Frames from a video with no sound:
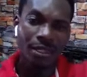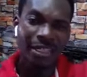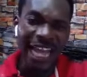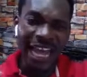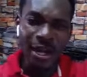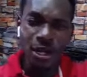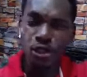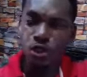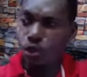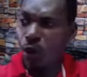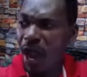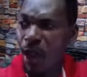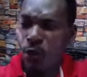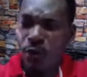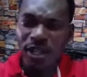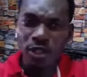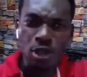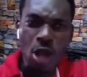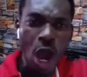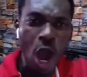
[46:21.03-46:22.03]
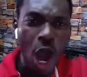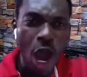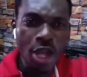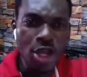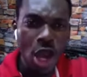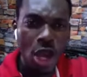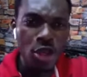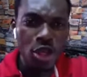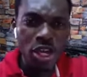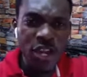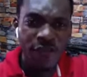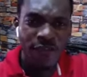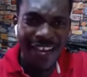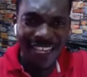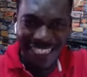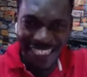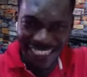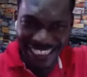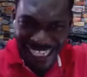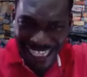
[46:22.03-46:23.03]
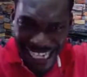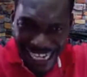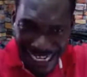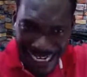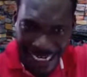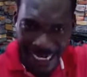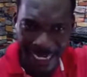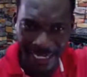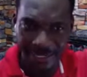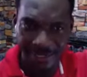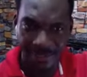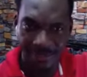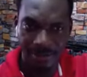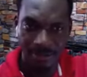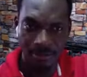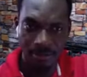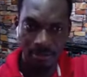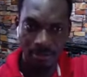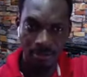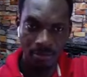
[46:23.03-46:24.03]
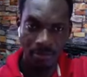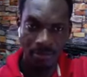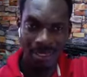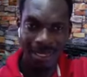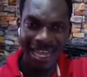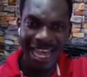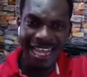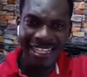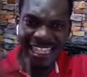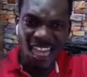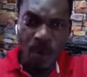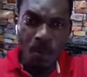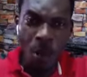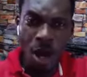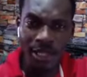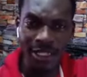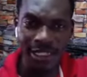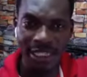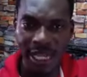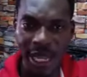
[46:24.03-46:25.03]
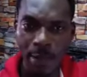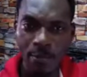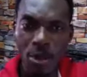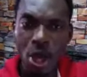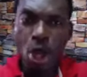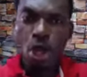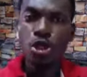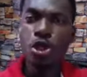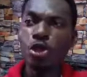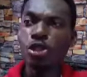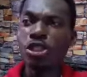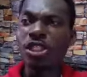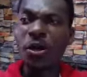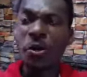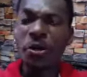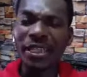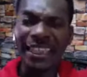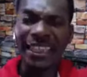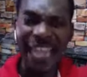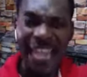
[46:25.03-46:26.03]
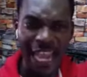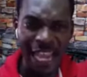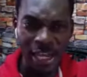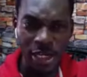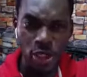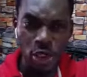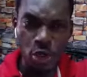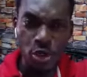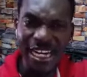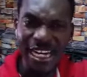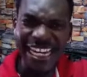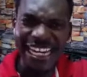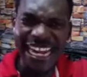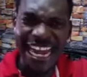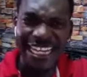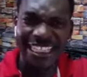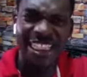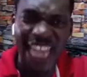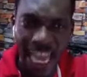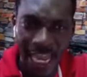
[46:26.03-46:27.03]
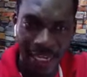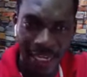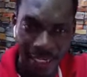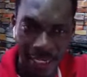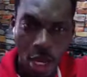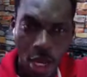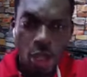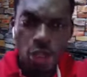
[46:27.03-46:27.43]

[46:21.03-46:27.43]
That is why with all your university degrees, as a Muslim, you still think you need a sheikh.